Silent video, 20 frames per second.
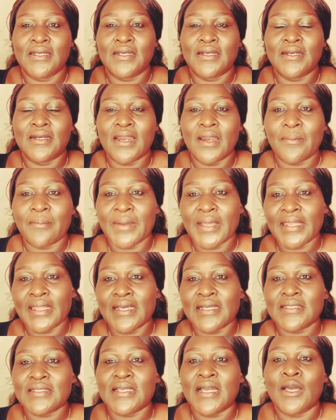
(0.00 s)

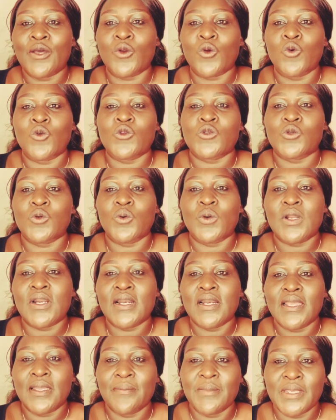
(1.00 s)
grandmothers are also
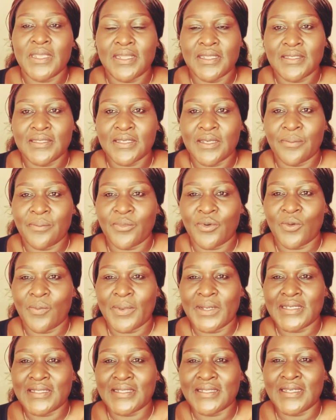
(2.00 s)
claiming the same
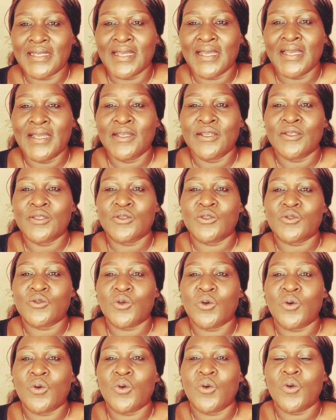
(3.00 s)
property.
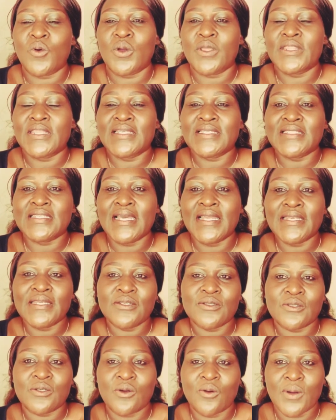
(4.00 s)
So the journey
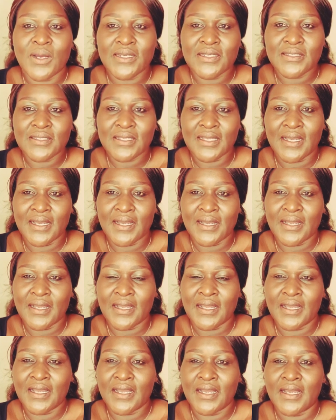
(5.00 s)
towards uh,
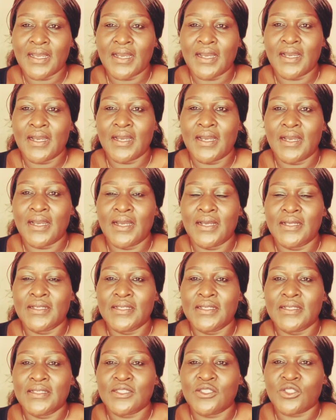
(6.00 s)

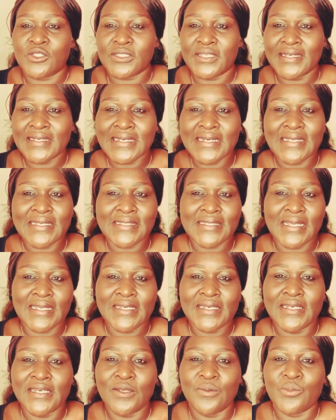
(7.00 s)
settling such
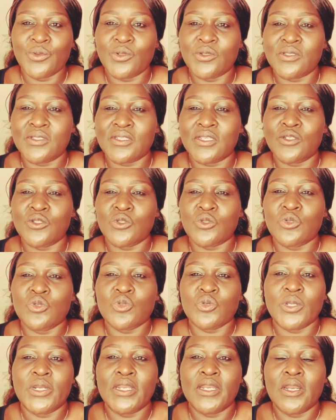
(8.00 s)
disputes is
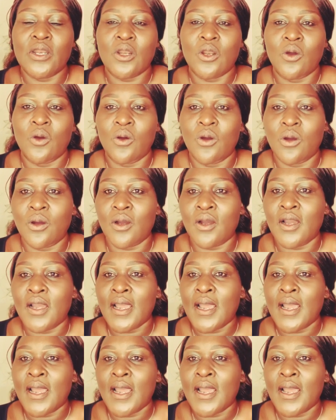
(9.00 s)
usually long,